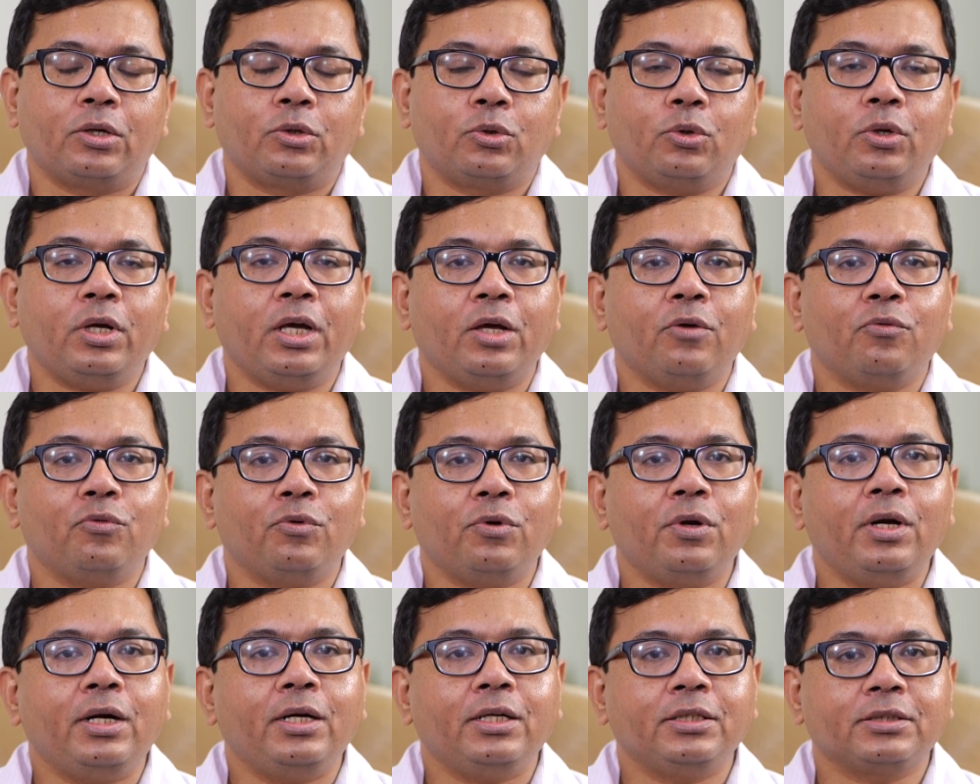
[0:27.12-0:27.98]
Today, we
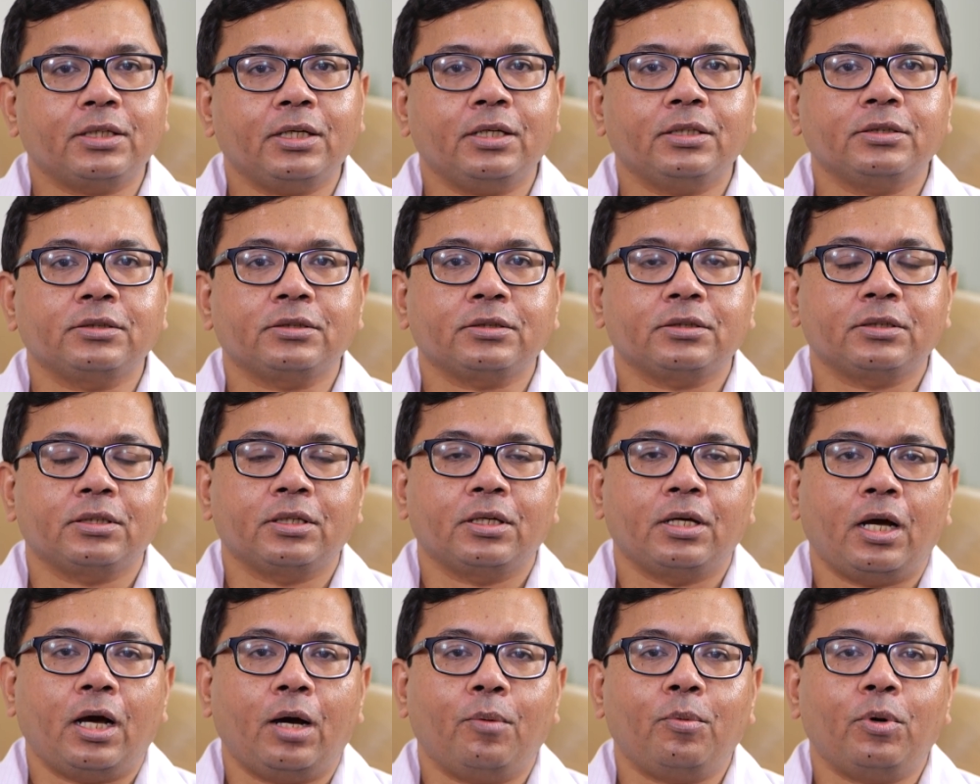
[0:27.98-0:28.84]
will discuss
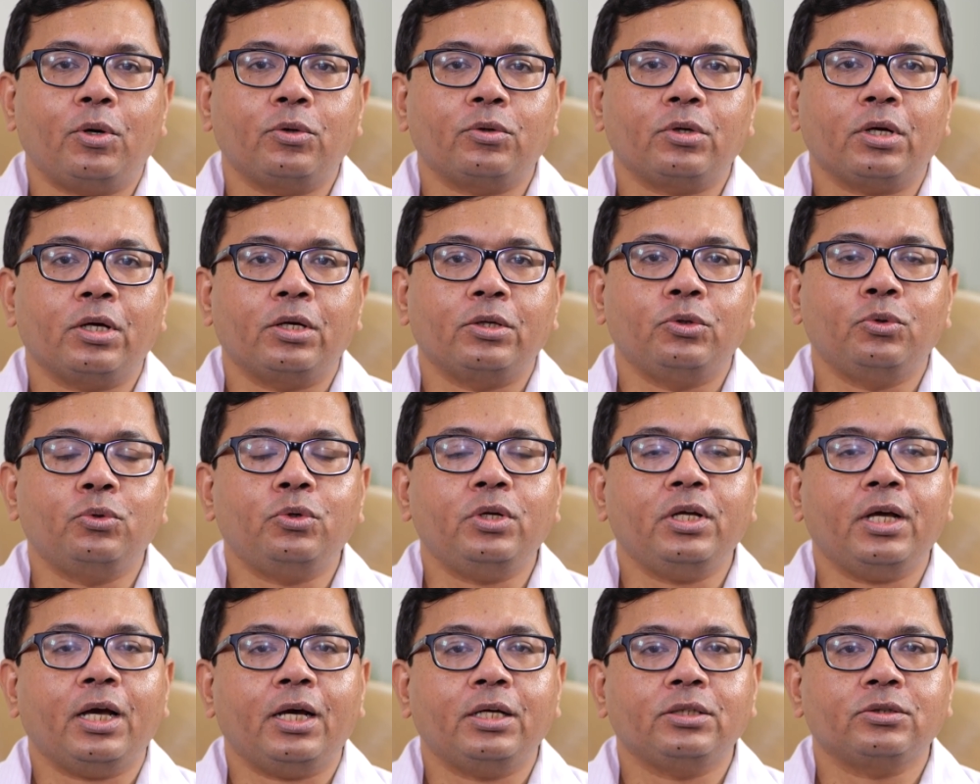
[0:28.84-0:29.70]
about
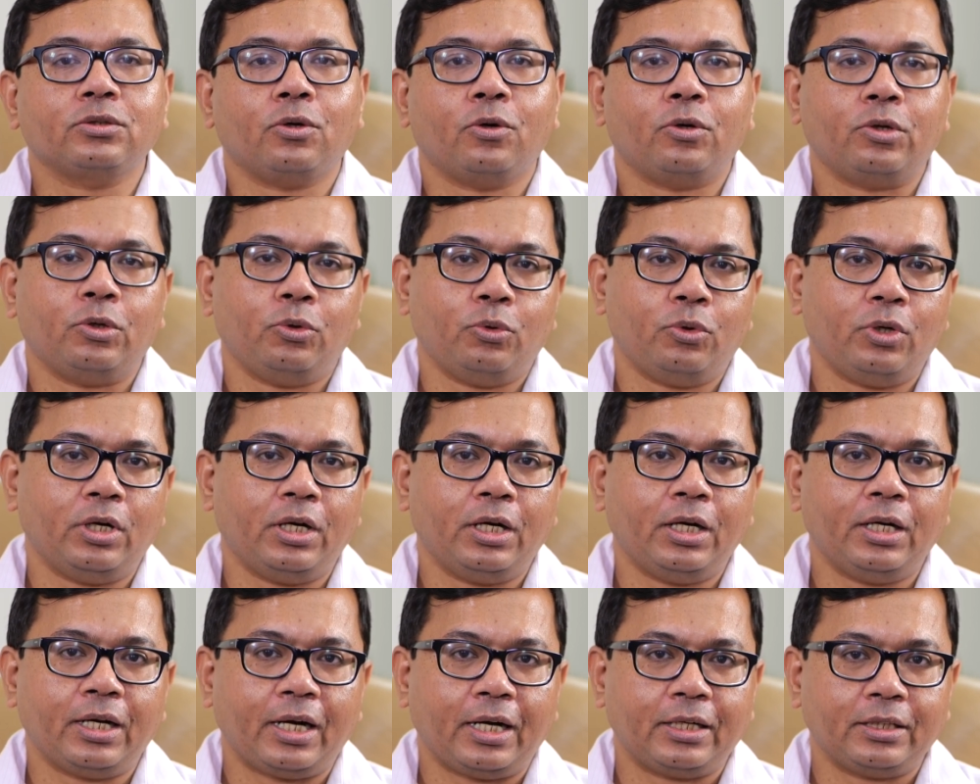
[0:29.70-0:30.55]
UTIs or
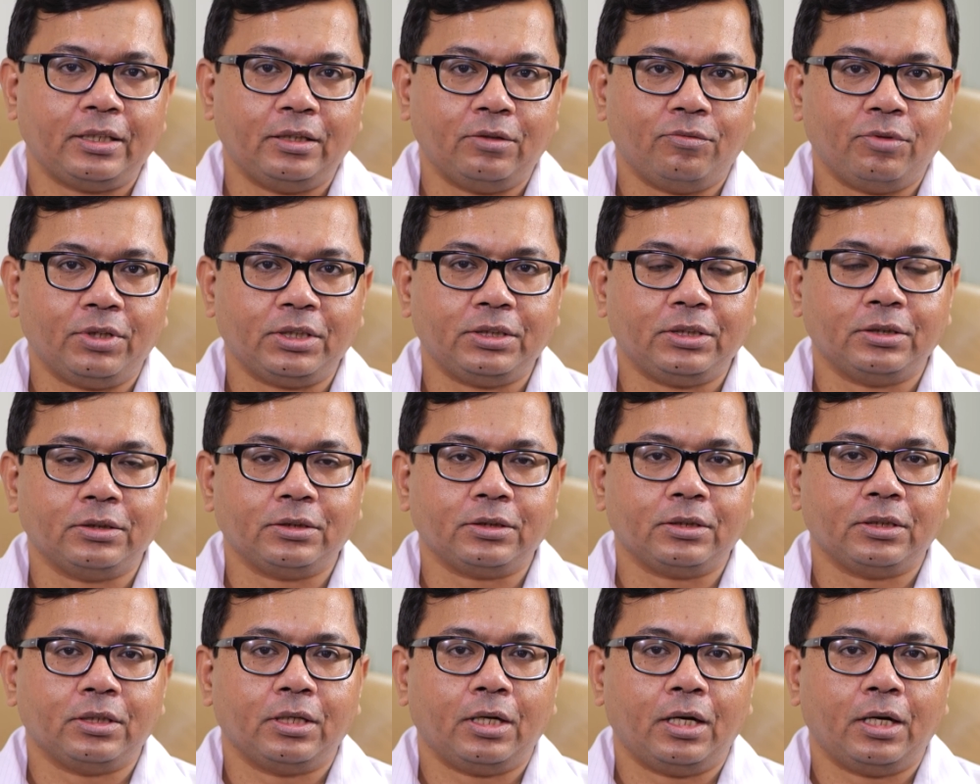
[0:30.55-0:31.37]
urinary tract infections